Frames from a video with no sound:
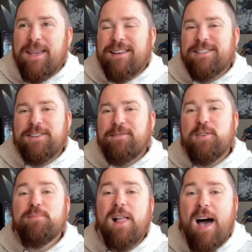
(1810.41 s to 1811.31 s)
man, just a
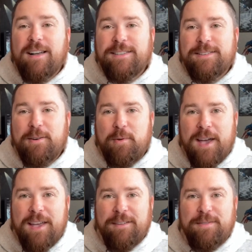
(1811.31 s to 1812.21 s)
few blocks
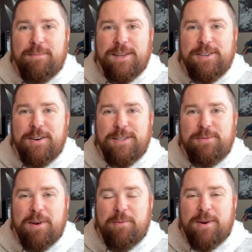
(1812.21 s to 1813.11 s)
away from the
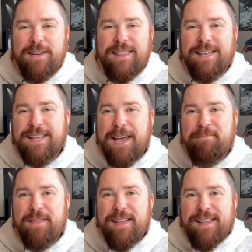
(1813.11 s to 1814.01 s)
church where I worked at that
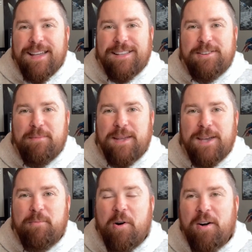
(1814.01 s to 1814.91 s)
time. And so I
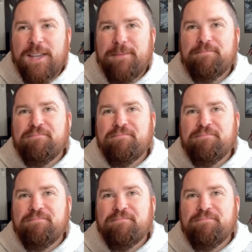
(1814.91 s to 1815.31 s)
began walking.